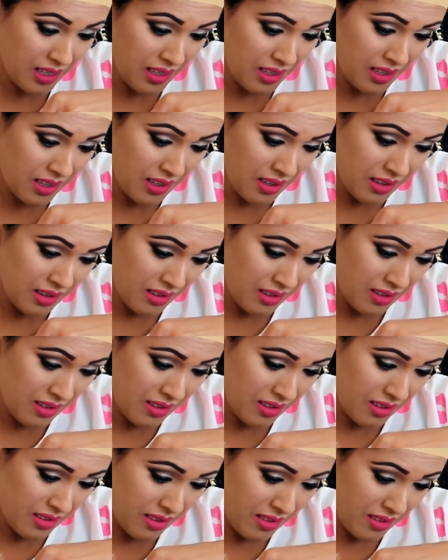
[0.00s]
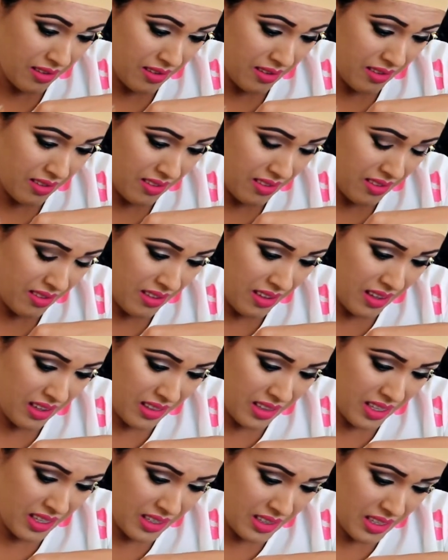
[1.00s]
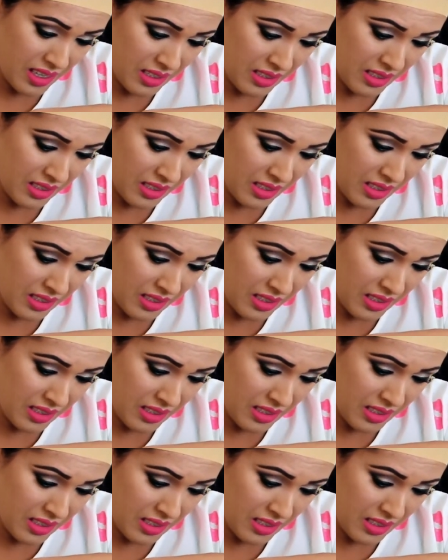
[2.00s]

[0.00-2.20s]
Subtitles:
I think that's